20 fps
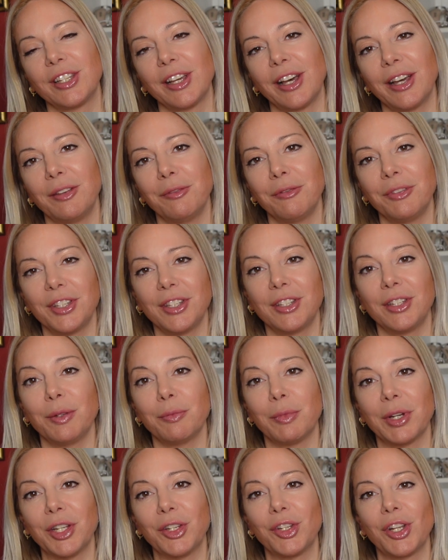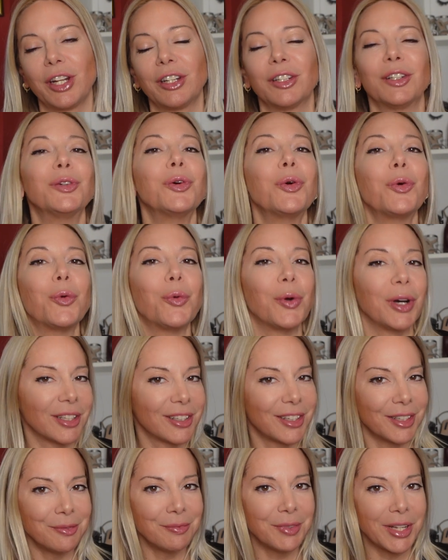time visiting my channel,
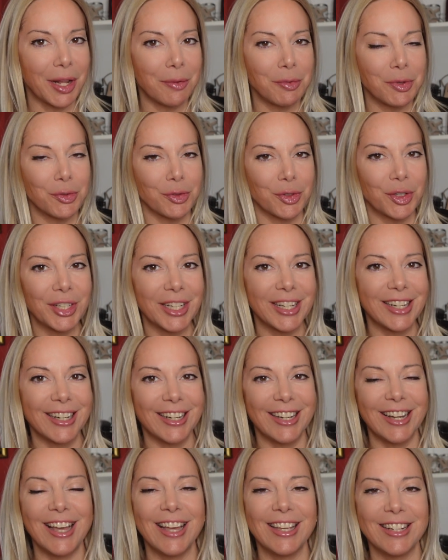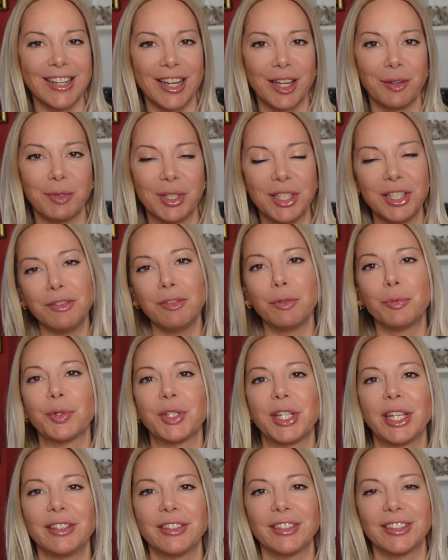welcome. My name is Veronica and I'm a TV
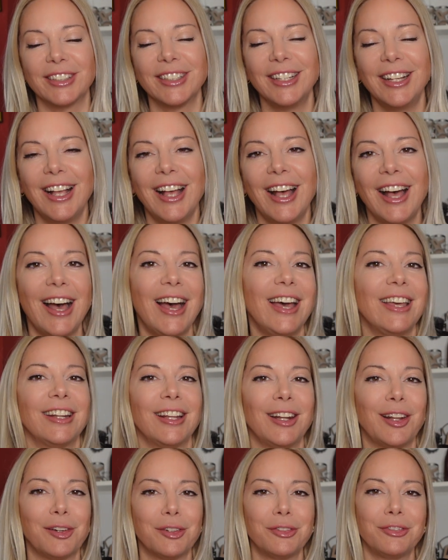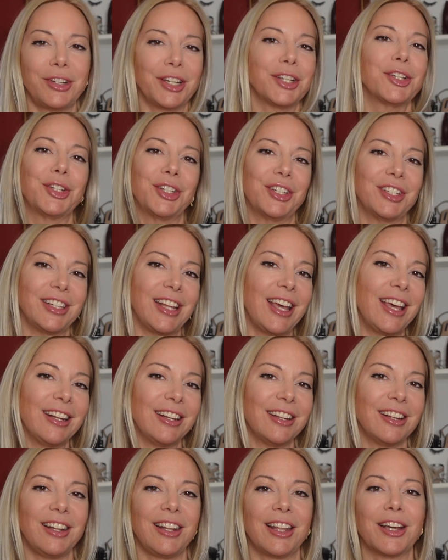presenter, and I love fashion
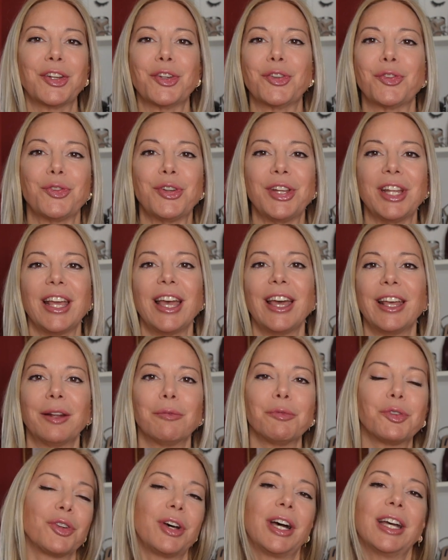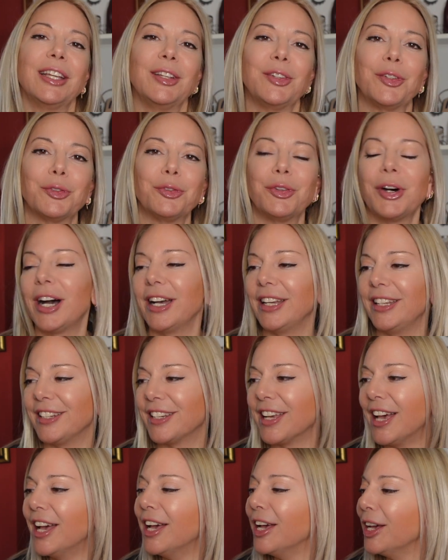and luxury, and I'm trying to find
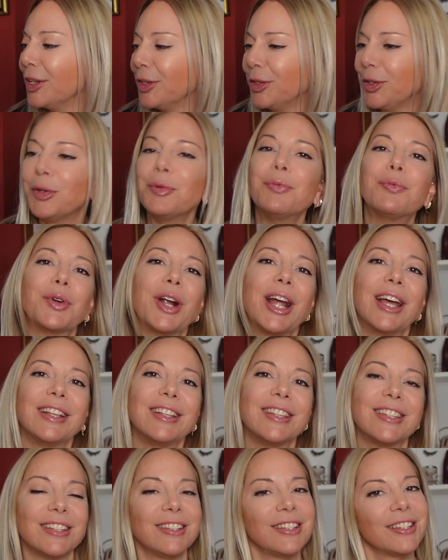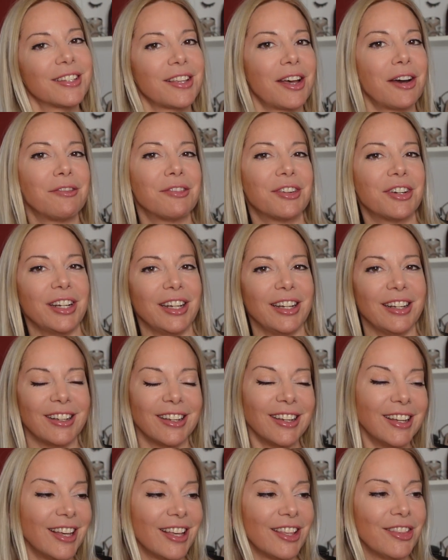new brands and
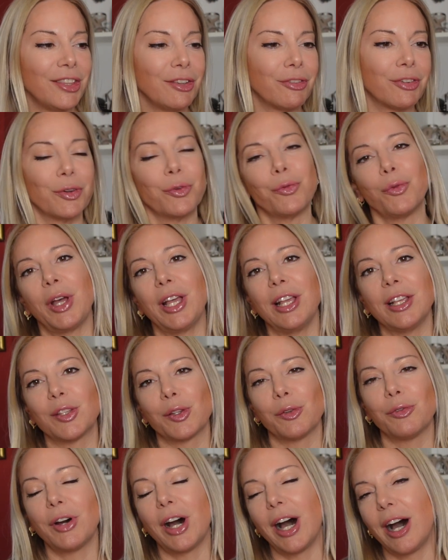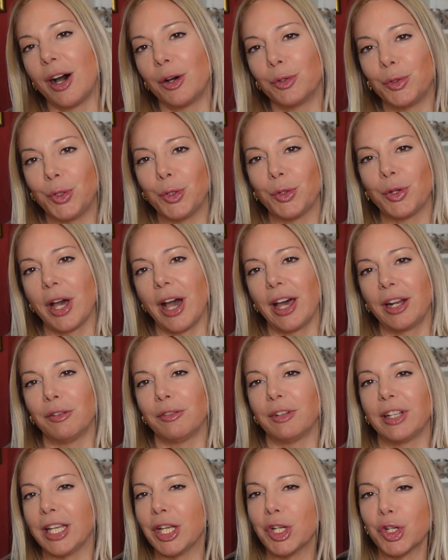discovering different ways of how to kind
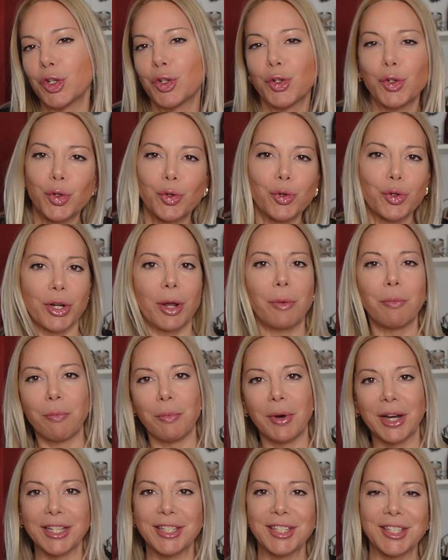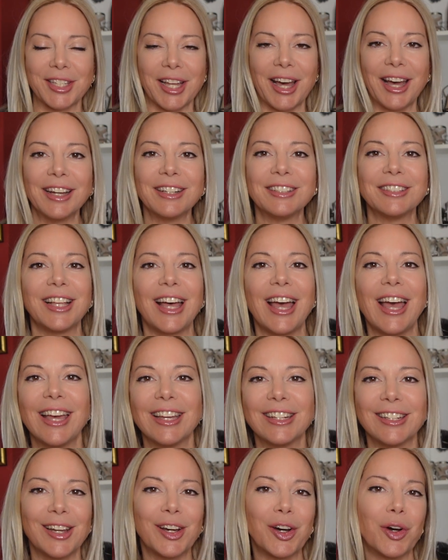of like zhuzh up my style.
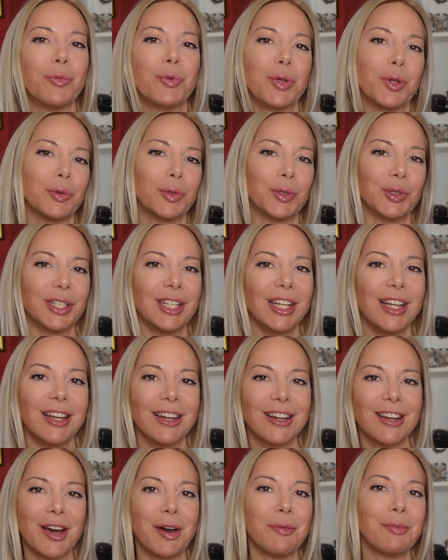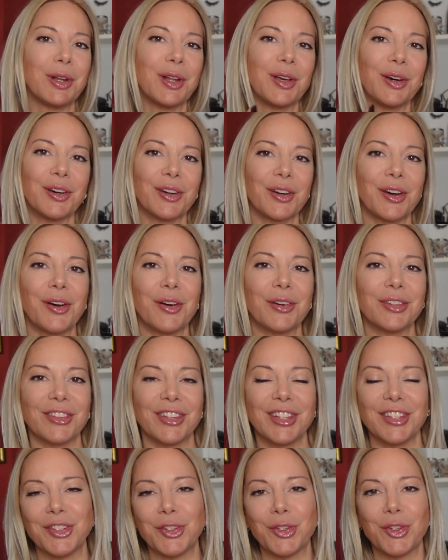And I hope you will come along on
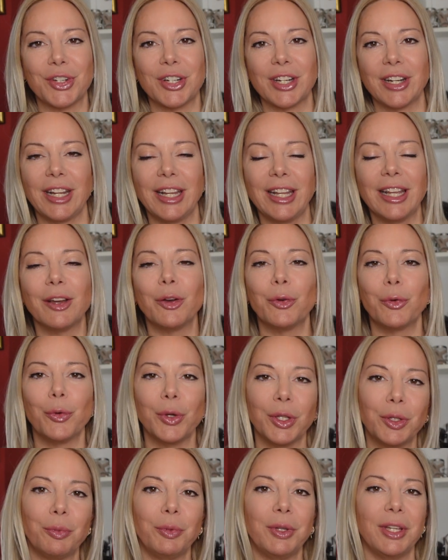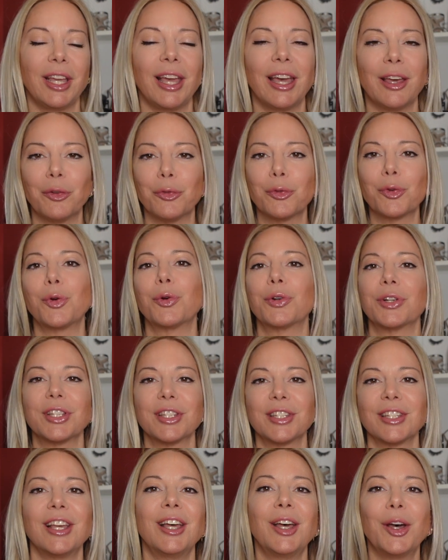this journey with me, and of
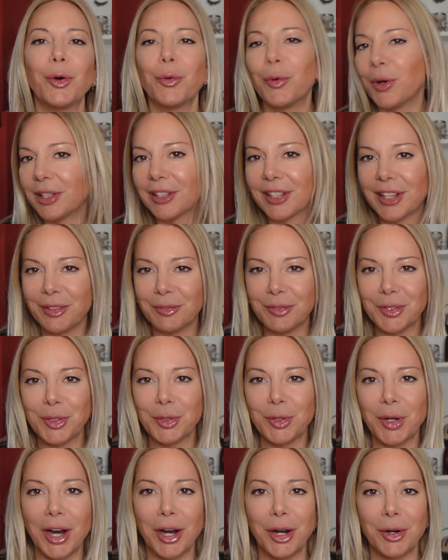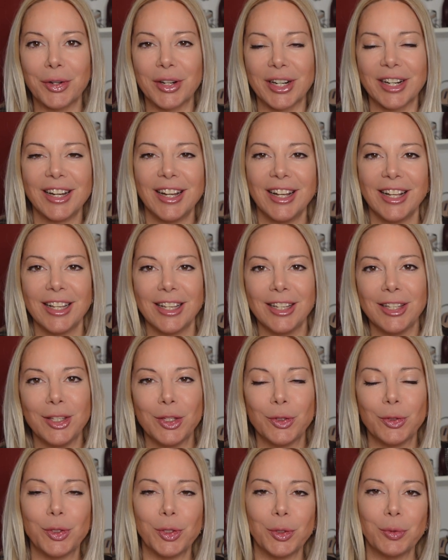course welcome to our
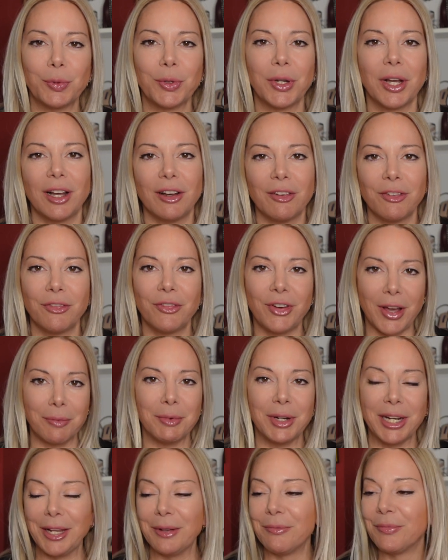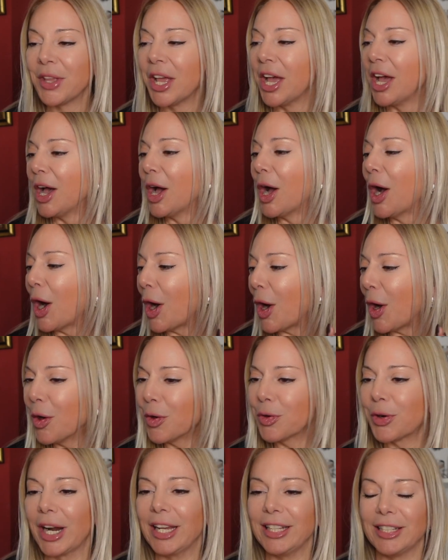YouTube family.
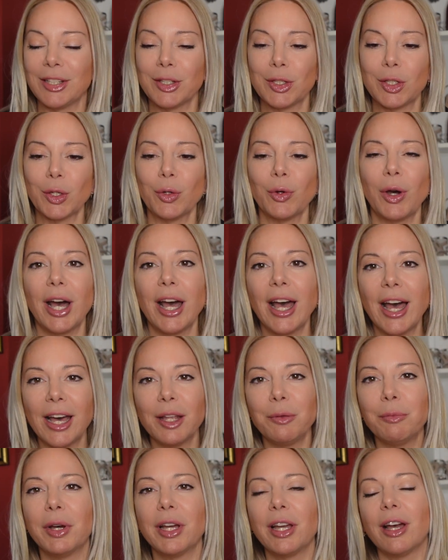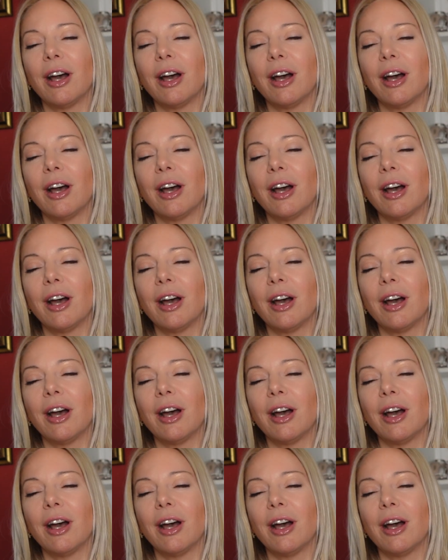All right, so I had my